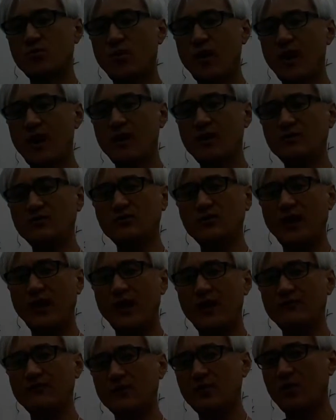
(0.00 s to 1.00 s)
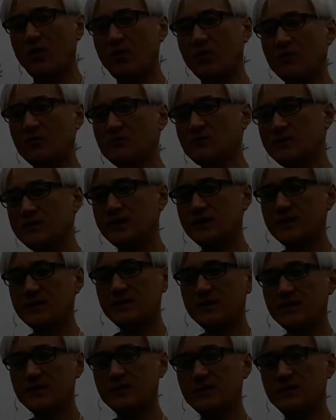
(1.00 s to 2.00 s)
while you have a cold?
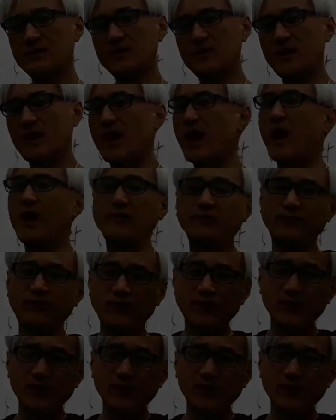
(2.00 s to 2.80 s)
High